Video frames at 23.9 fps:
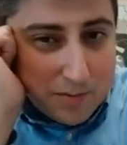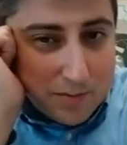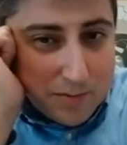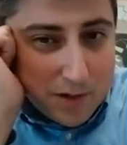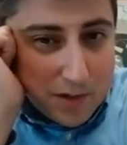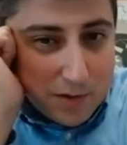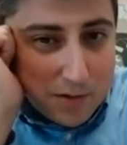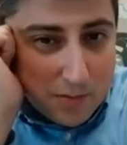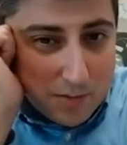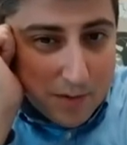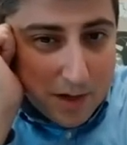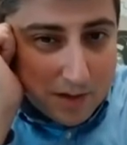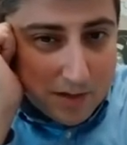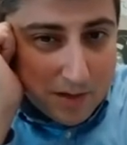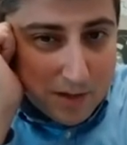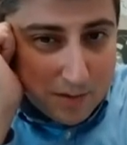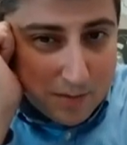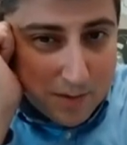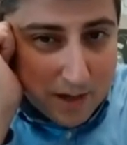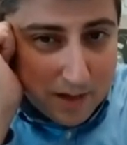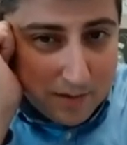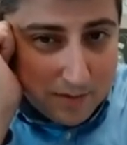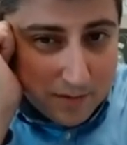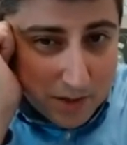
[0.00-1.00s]
something you would mount on
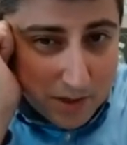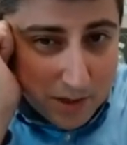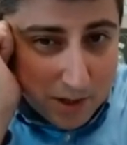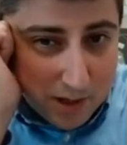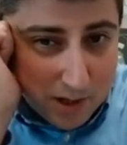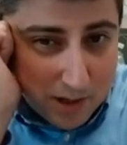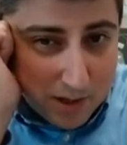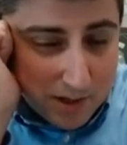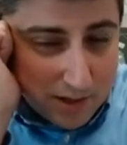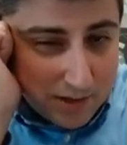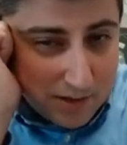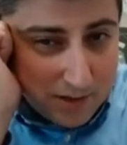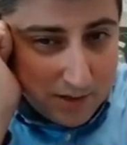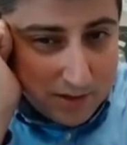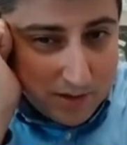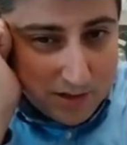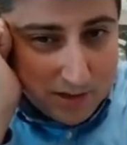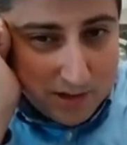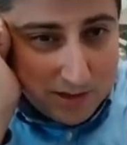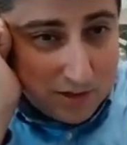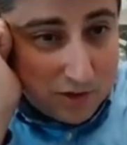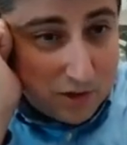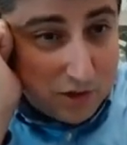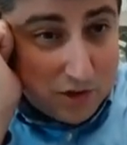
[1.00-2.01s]
the back of a dog, and you can
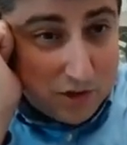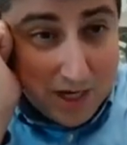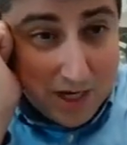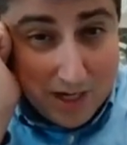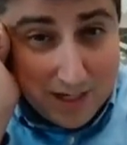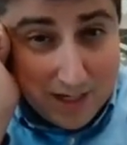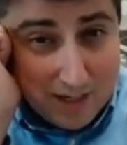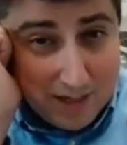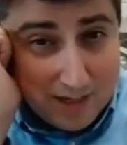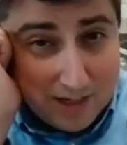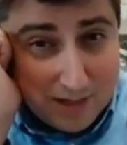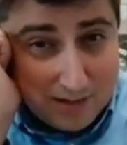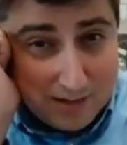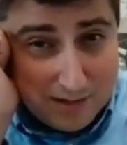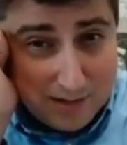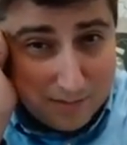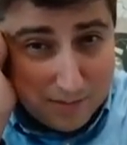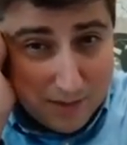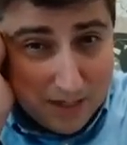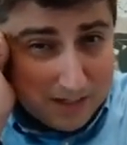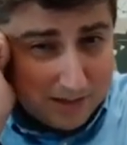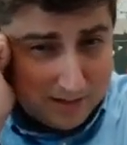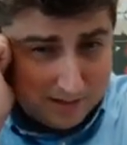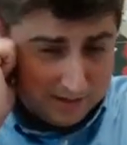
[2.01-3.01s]
see it's shaky, it's a
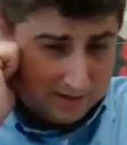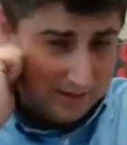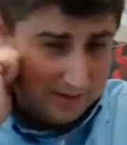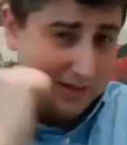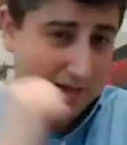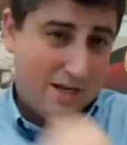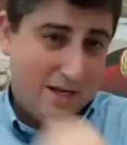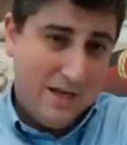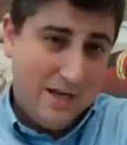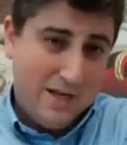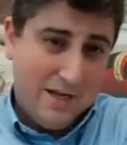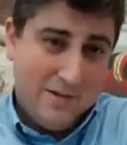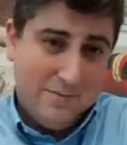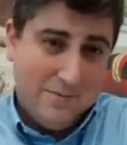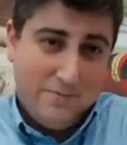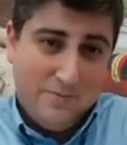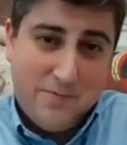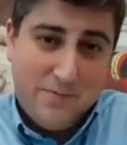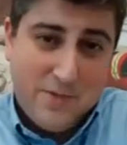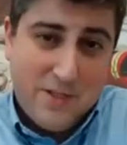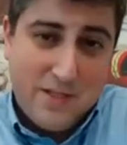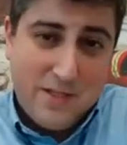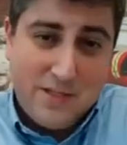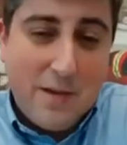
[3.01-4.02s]
mess.
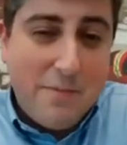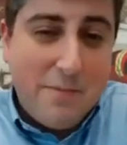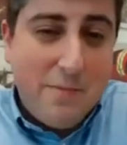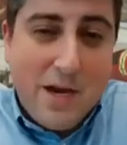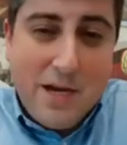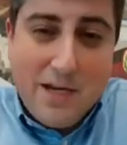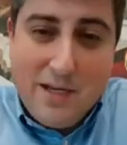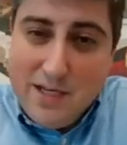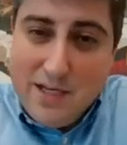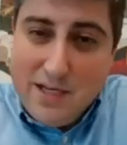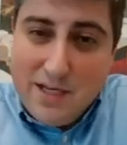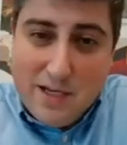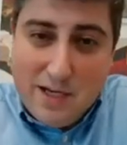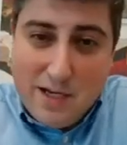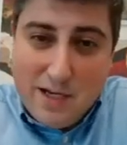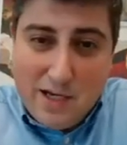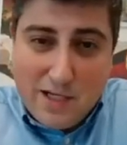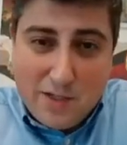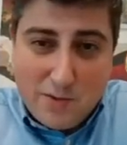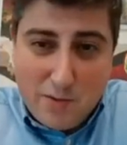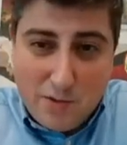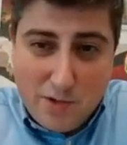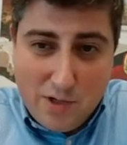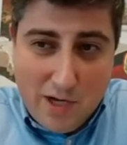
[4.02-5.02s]
The same idea
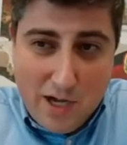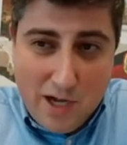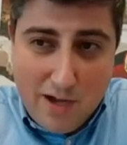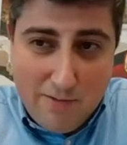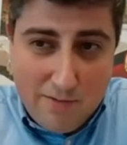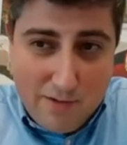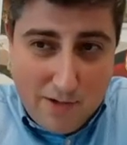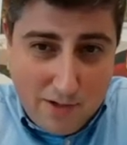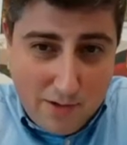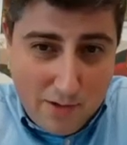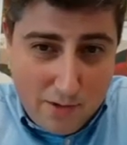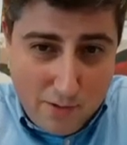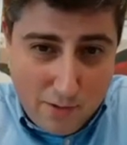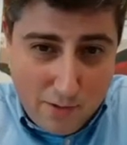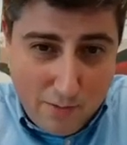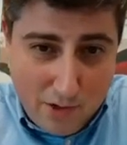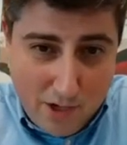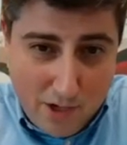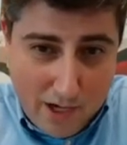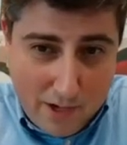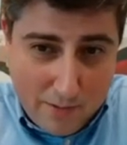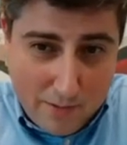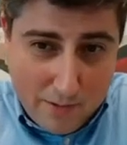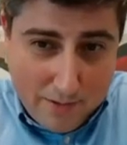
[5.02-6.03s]
as when you have it in a
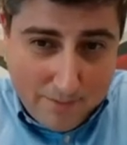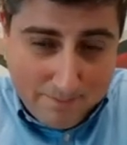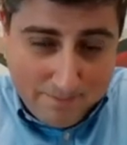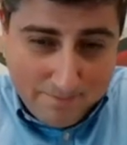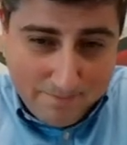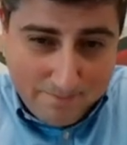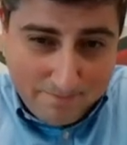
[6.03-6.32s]
throwable camera.